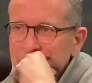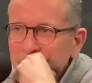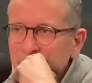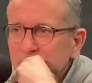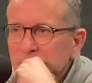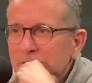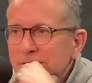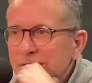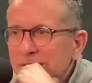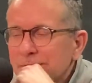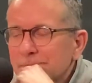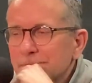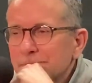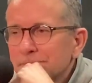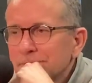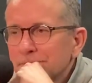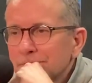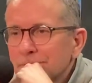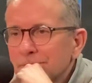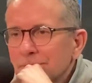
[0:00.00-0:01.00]
just,
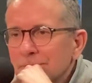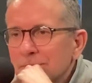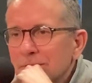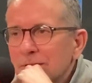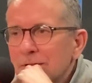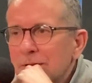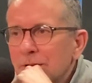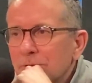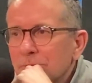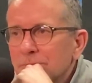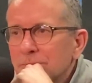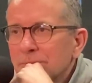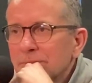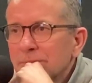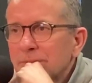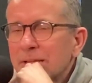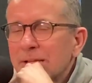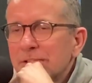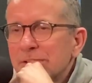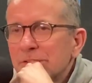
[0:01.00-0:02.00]
you know,
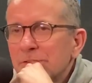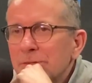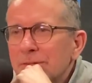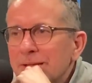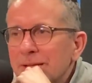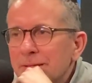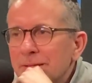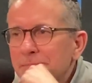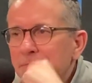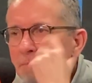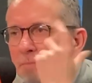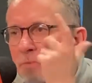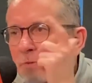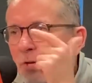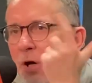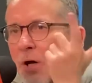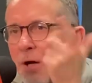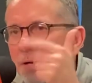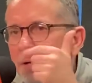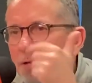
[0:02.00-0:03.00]
things you can
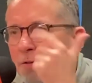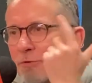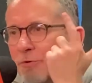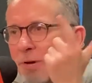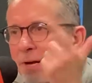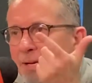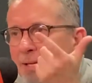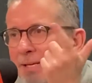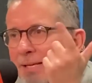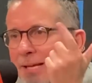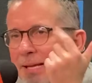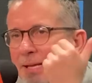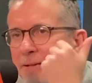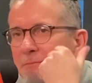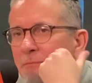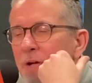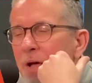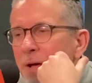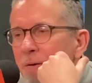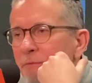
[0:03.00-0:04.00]
talk and try to
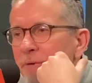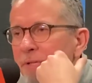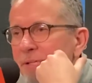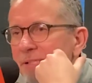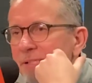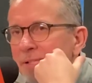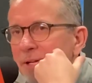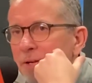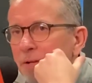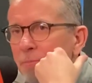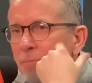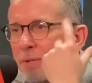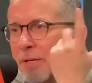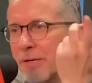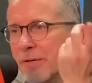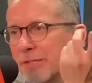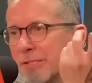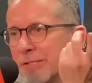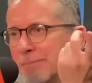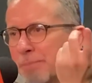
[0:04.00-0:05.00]
gain confidence out of
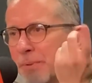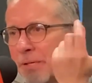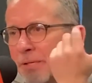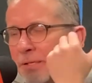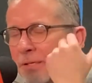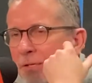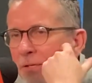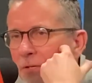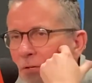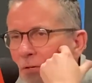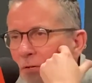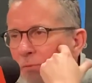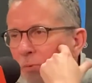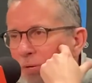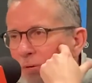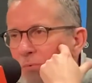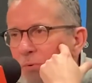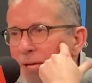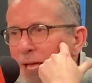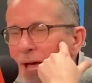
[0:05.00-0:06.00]
players. But
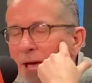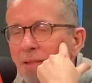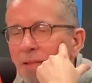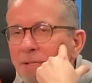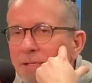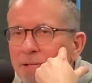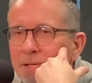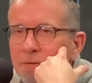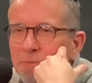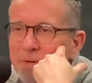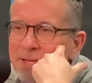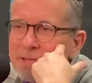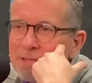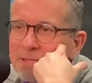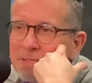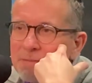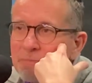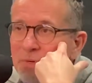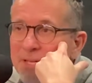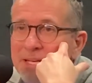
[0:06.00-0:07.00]
in reality, we
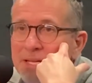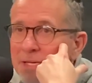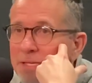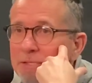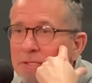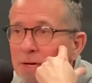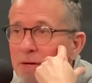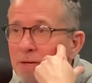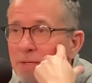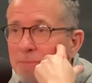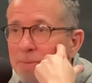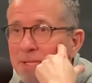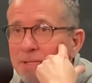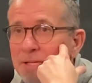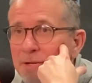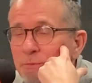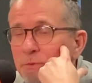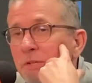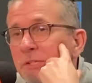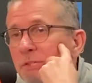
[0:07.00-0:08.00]
need to talk about
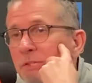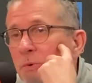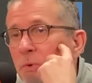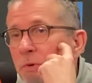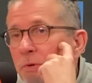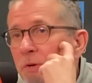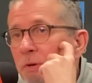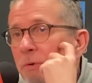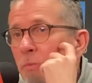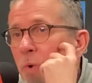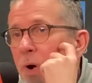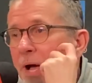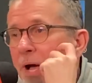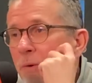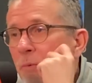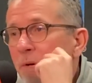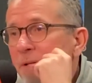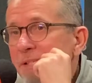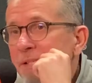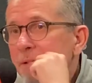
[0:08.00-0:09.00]
that first quarter and why
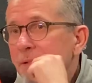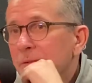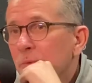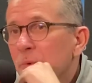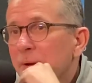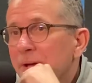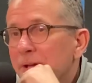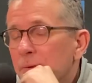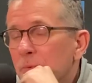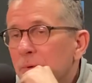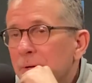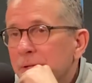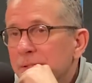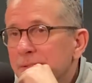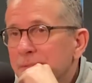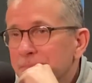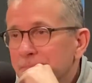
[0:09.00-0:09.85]
was it the way it was.